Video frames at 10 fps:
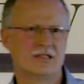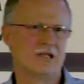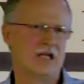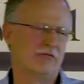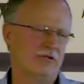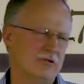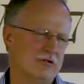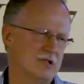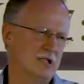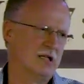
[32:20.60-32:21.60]
Satan will
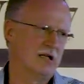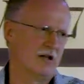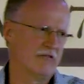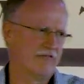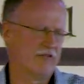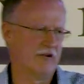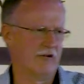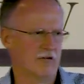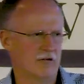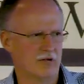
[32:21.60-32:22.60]
use any kind of
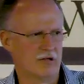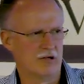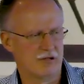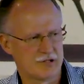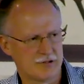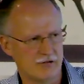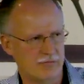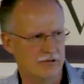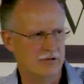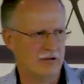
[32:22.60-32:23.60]
fear, no matter how
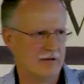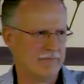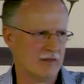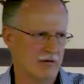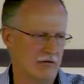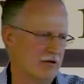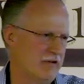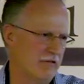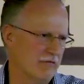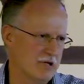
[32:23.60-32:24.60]
stupid or
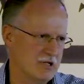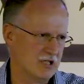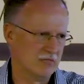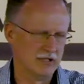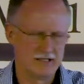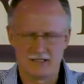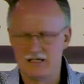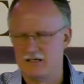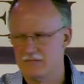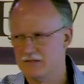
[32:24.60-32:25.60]
even reasonable it
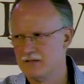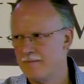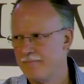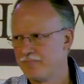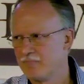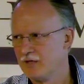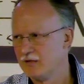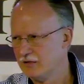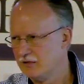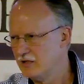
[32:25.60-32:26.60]
seems,
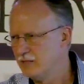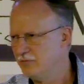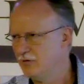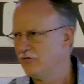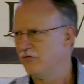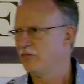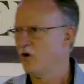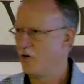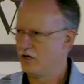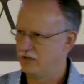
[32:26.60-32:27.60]
to keep you from
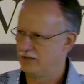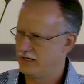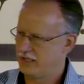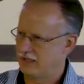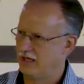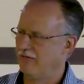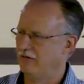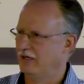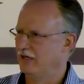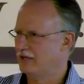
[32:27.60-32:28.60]
going to the next
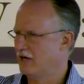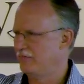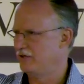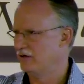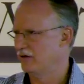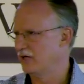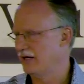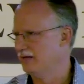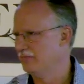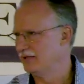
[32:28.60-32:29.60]
level and adopting your
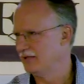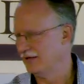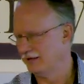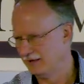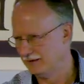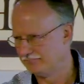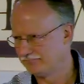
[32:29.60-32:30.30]
Canaan mentality.